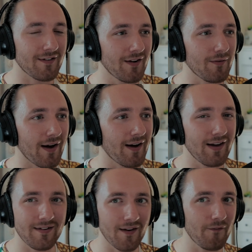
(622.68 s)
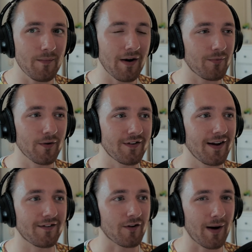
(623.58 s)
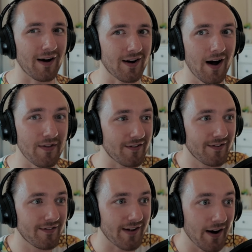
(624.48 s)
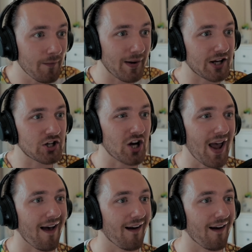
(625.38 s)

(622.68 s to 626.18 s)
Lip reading: two, that is something much more sinister about a guy that's just done a big shit.